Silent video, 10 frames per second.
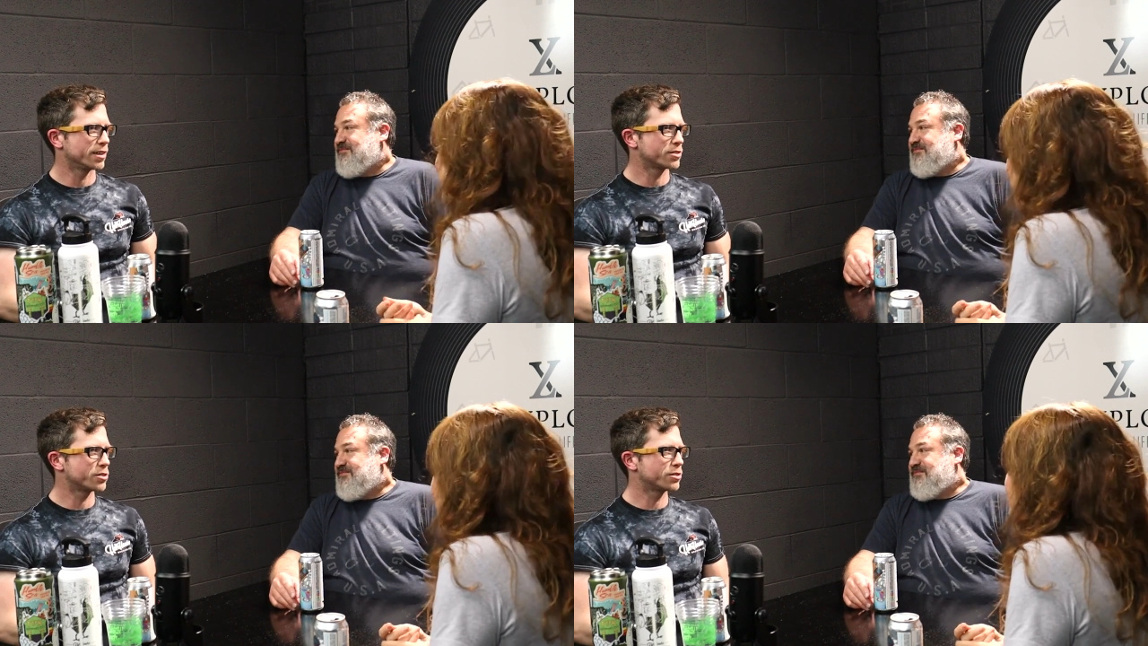
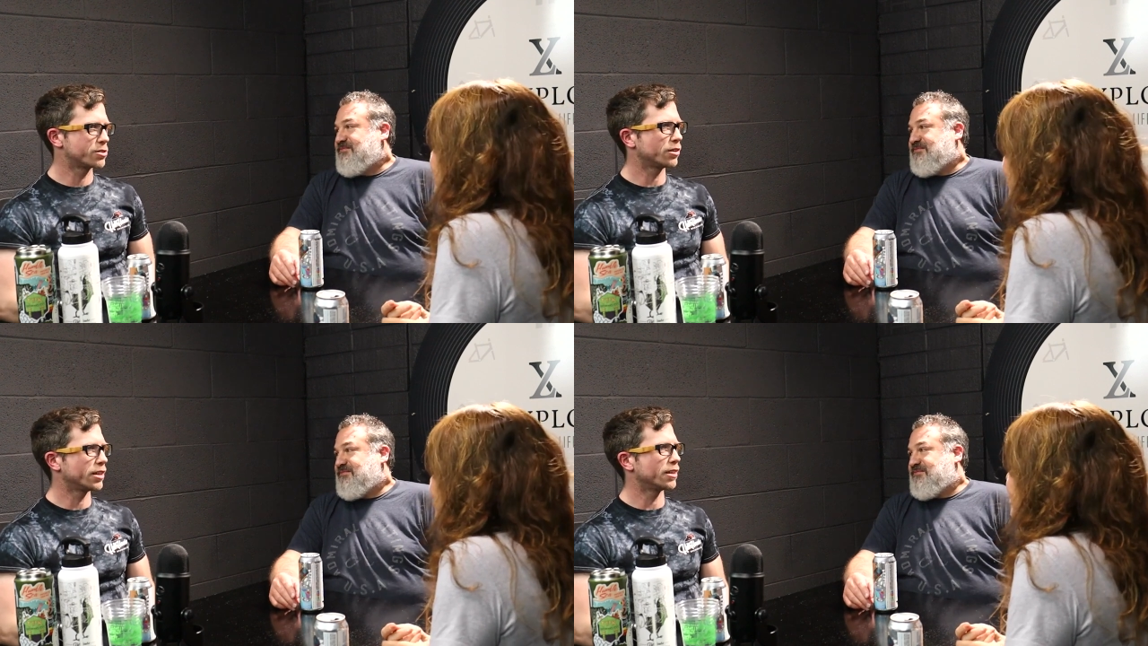Speaker 1: it's
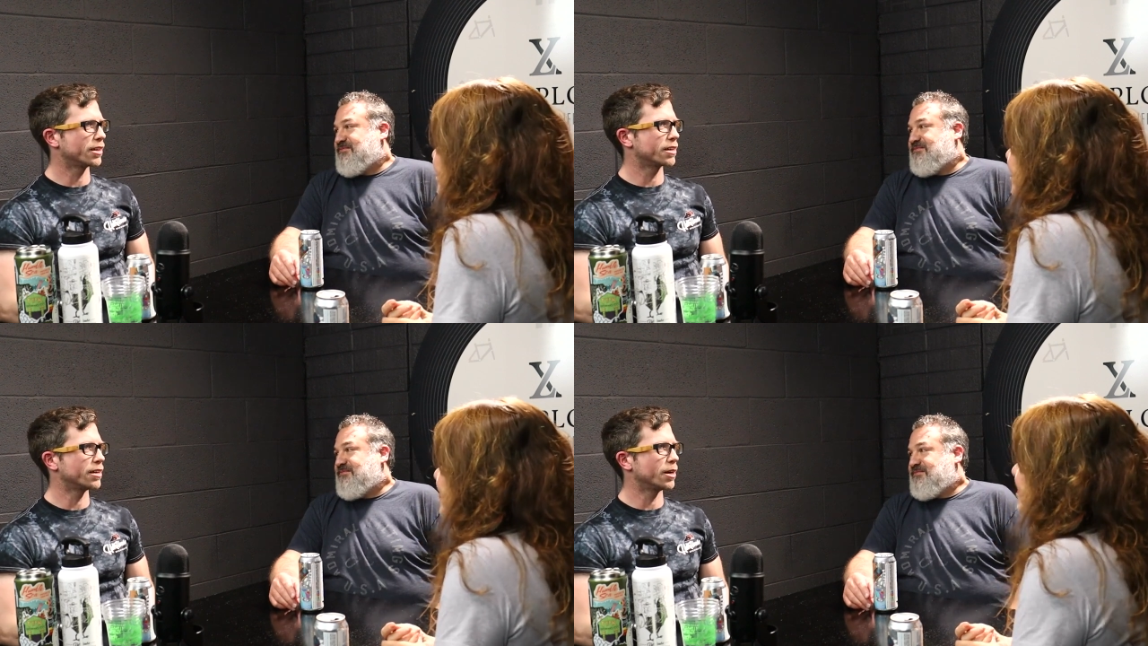certainly like
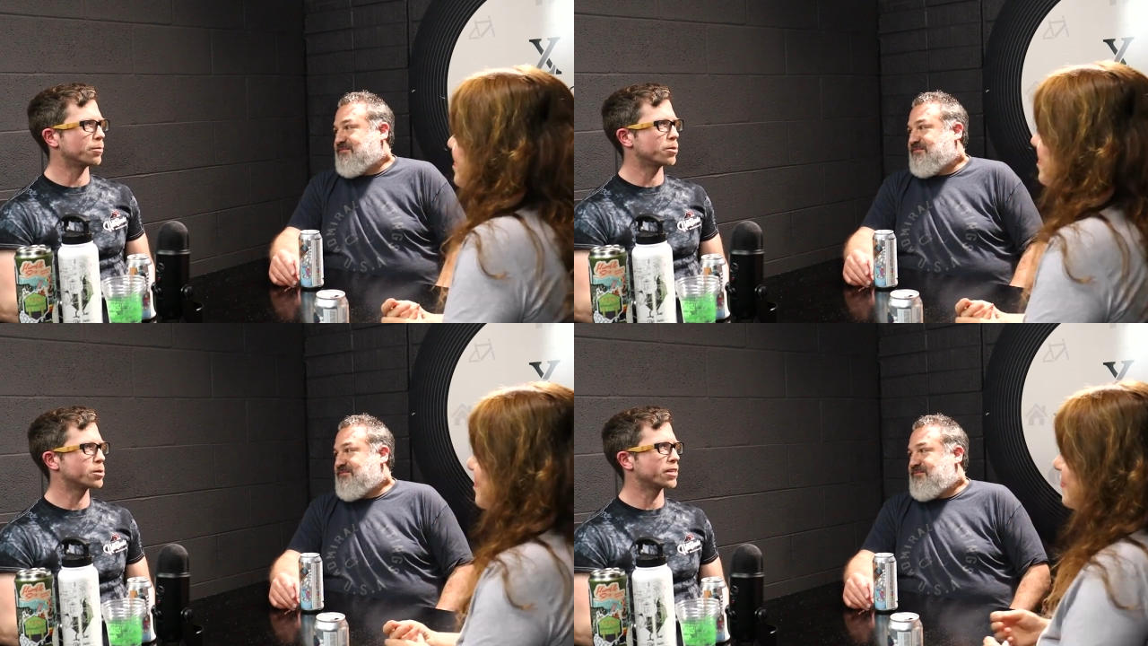a, a
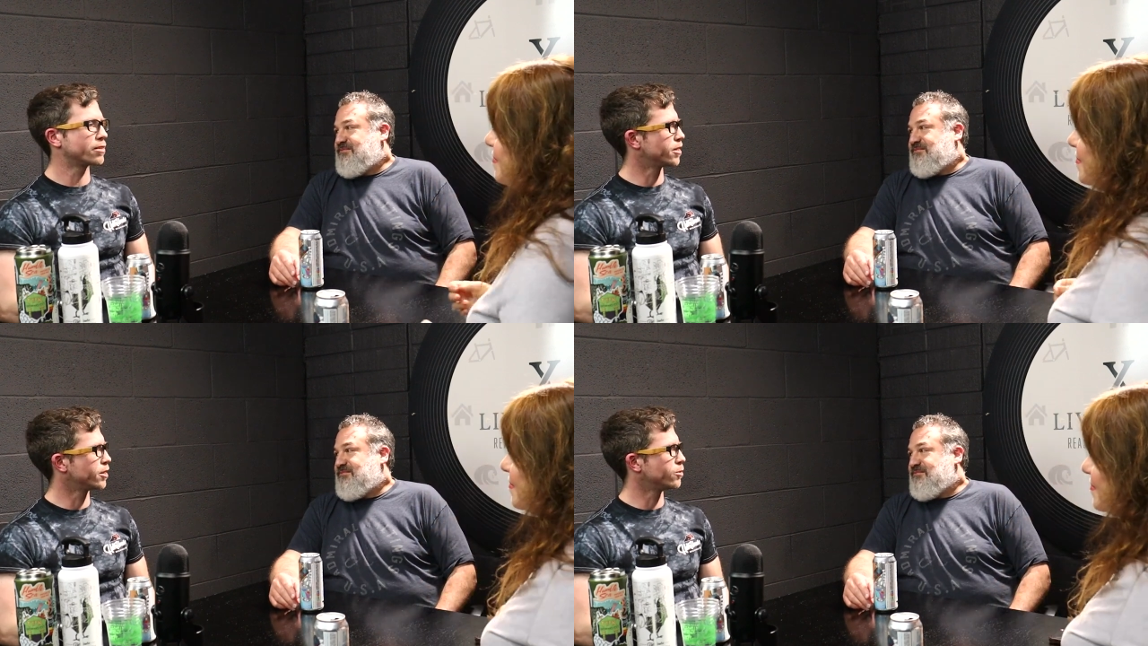perspective
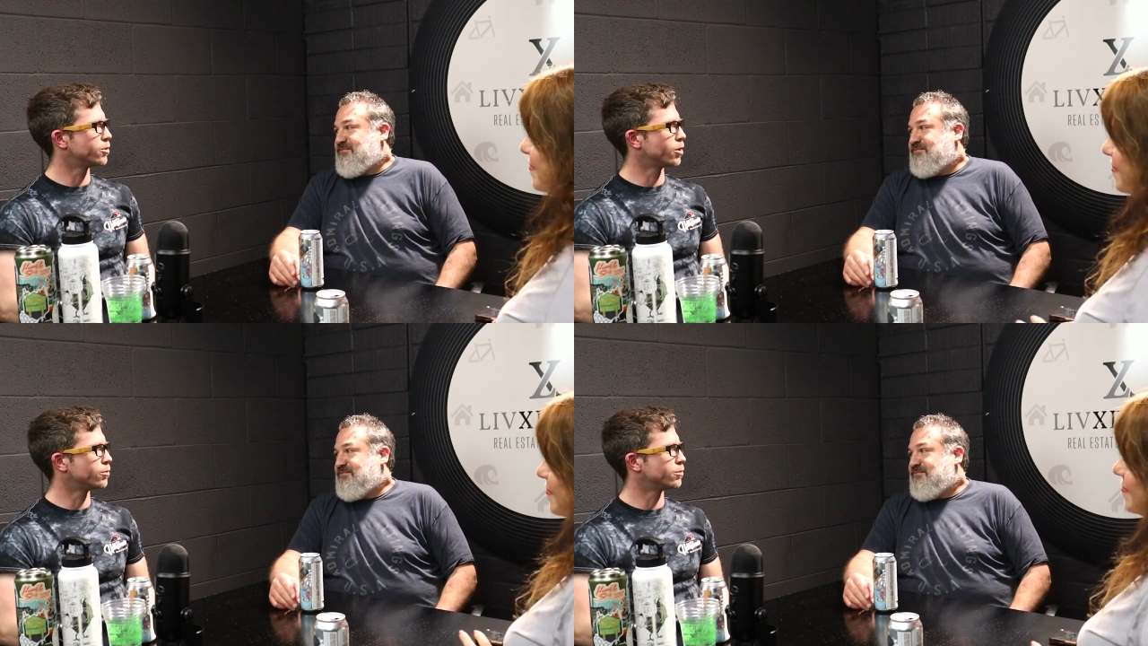that you
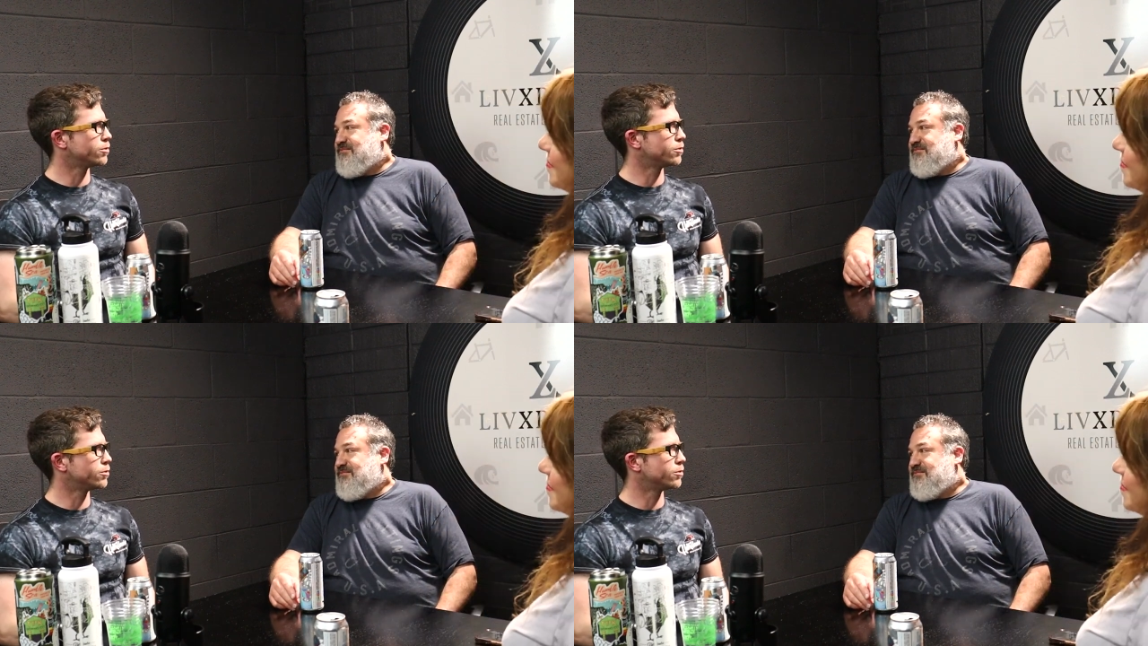don't